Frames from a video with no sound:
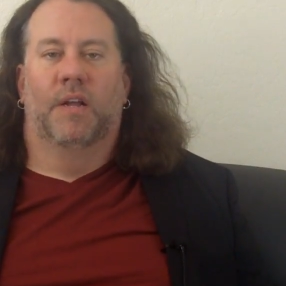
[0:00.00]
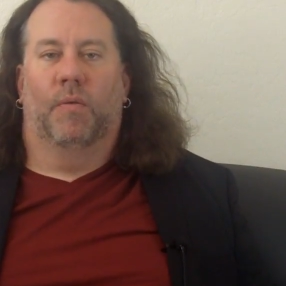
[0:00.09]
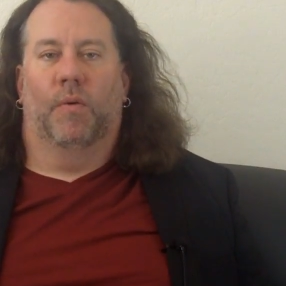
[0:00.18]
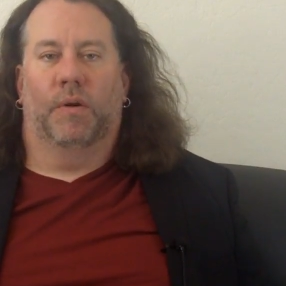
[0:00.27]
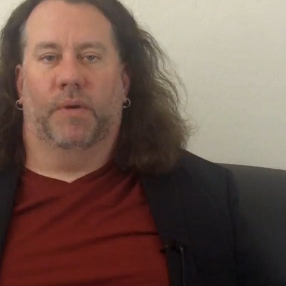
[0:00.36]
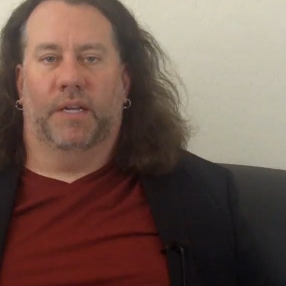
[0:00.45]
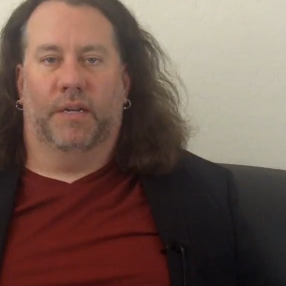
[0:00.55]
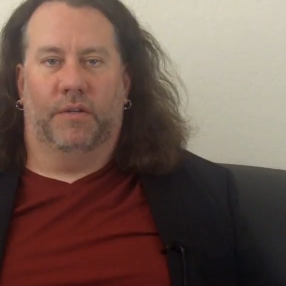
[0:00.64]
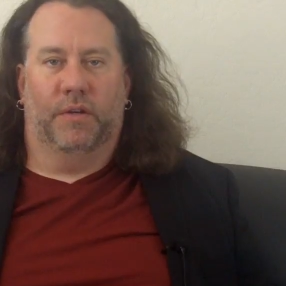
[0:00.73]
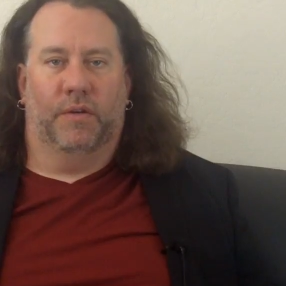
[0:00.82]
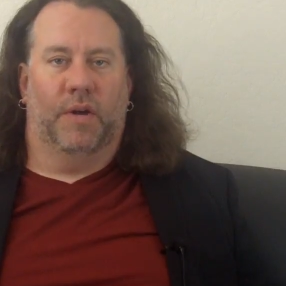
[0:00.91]
What are we going
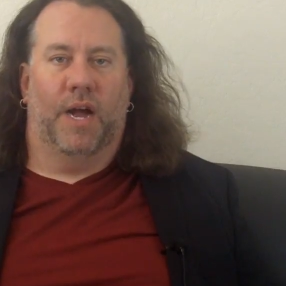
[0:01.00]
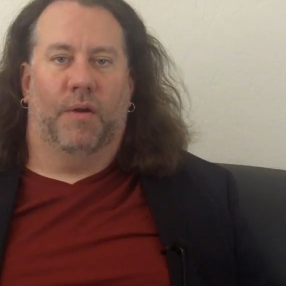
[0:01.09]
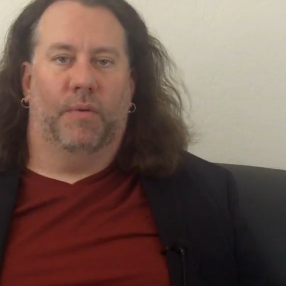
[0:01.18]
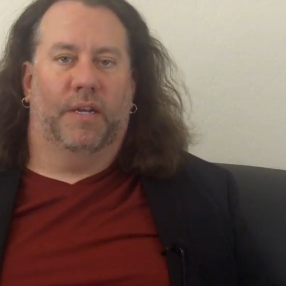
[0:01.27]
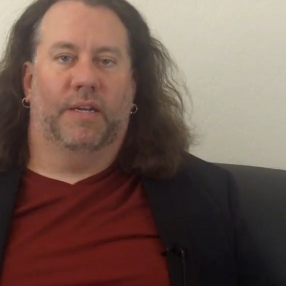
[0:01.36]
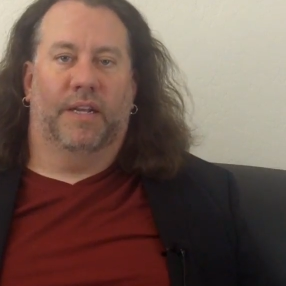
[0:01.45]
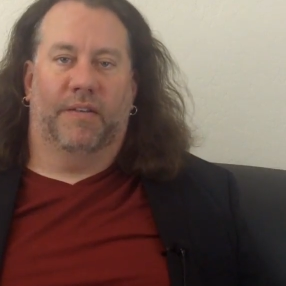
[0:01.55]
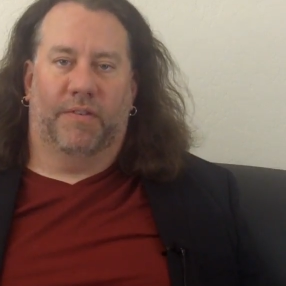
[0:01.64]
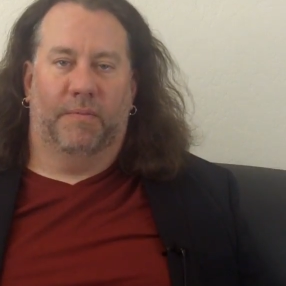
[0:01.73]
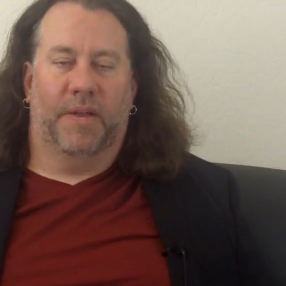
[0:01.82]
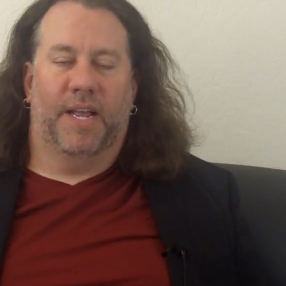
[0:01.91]
to do? How are we going to get
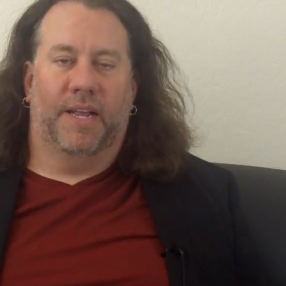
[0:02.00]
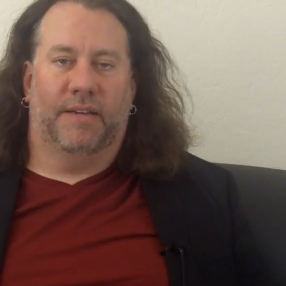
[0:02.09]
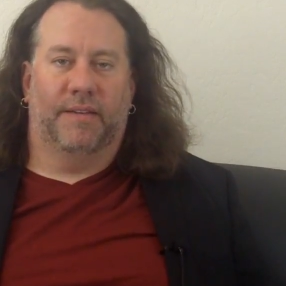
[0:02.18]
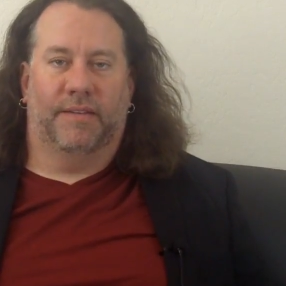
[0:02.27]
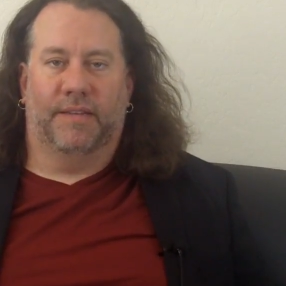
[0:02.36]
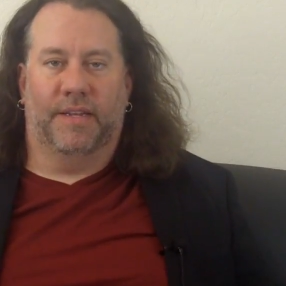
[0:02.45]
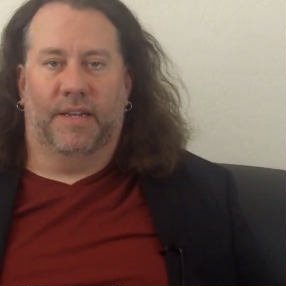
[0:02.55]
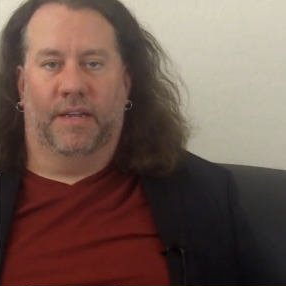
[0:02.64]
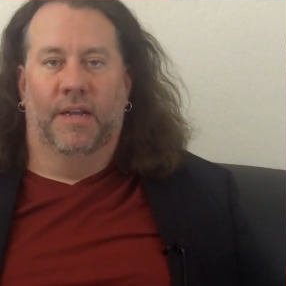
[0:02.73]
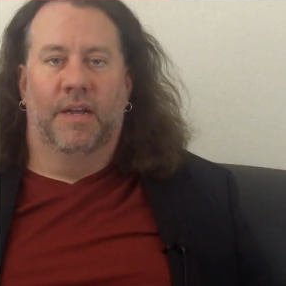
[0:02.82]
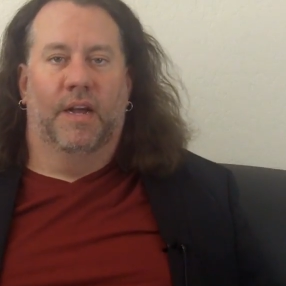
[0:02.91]
from A to Z?